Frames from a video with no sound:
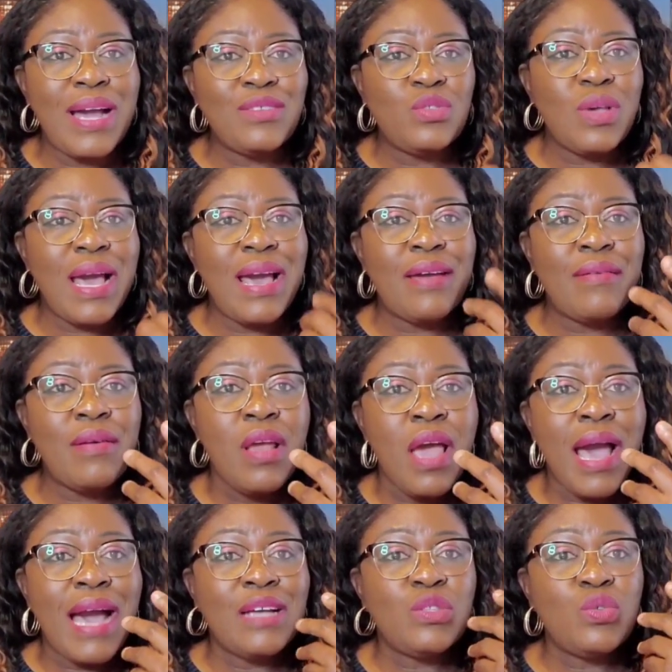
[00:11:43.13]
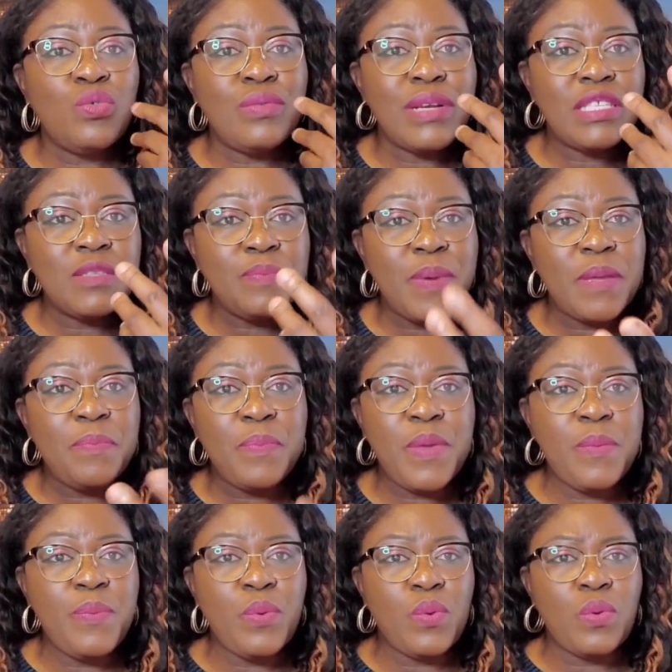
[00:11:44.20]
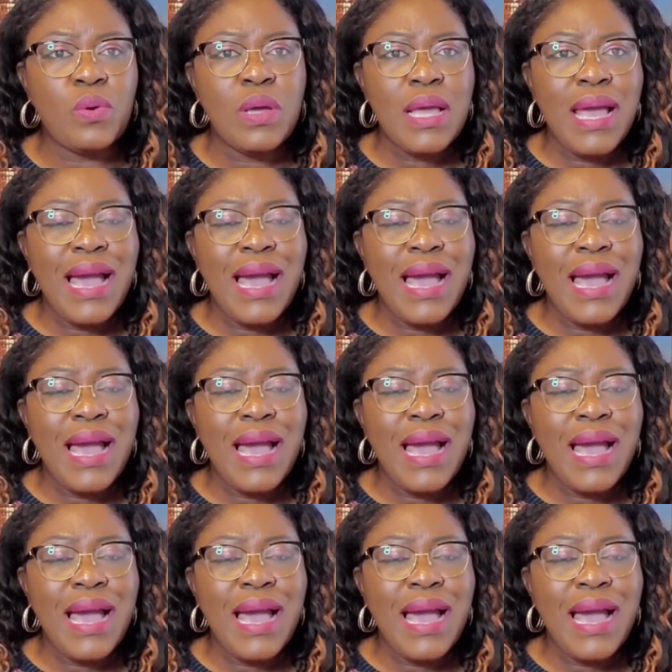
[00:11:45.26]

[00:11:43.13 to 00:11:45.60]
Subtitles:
how to respect people,